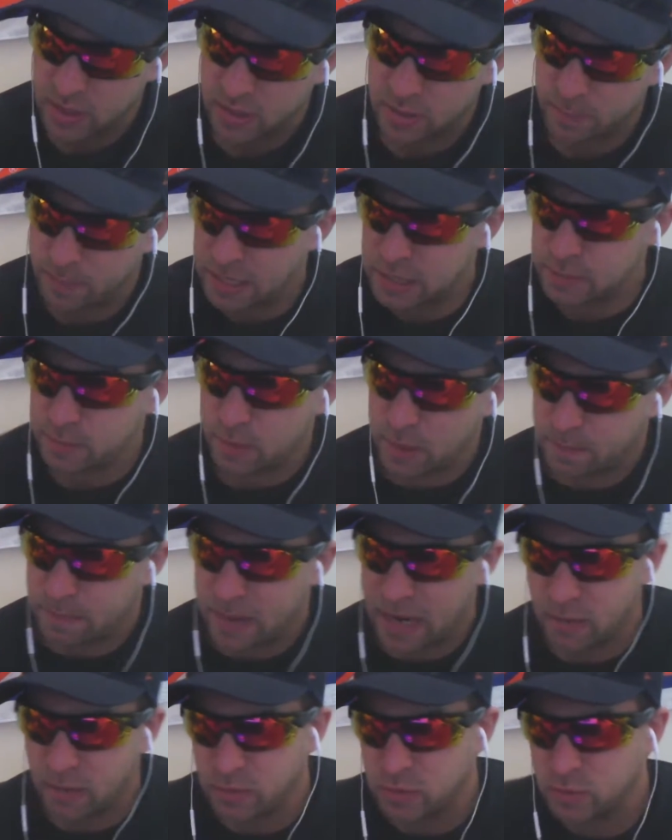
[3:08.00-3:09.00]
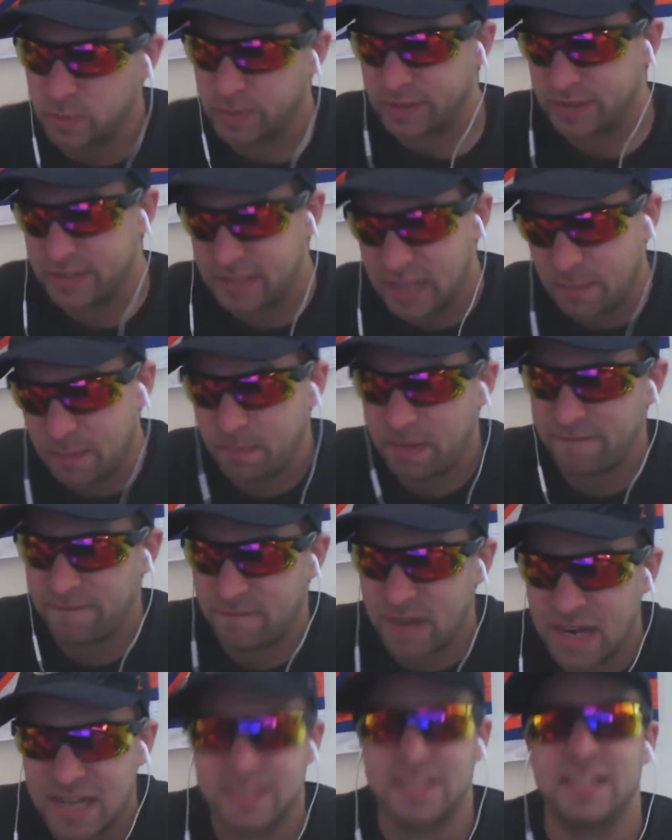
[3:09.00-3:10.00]
The Pittsburgh Penguins will instead be
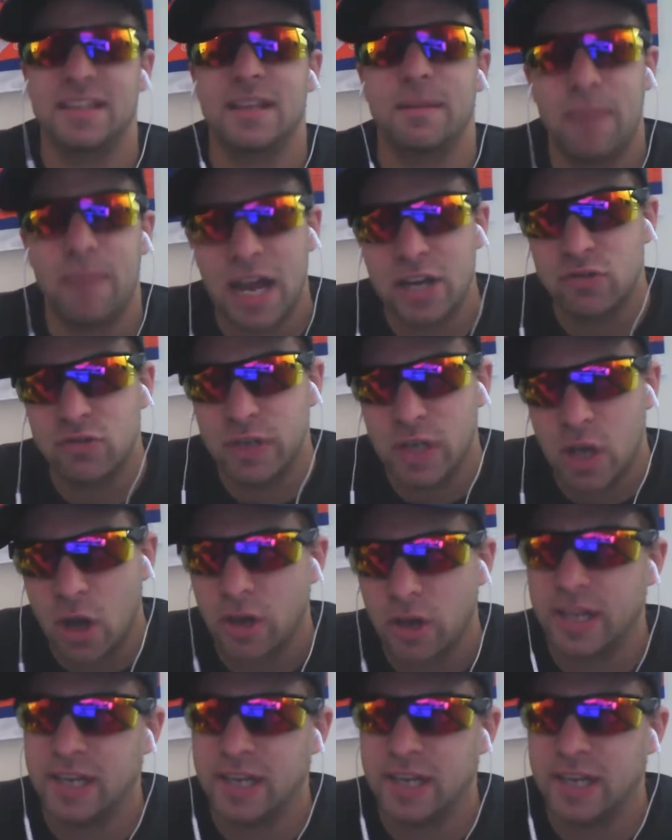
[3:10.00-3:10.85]
facing the Montreal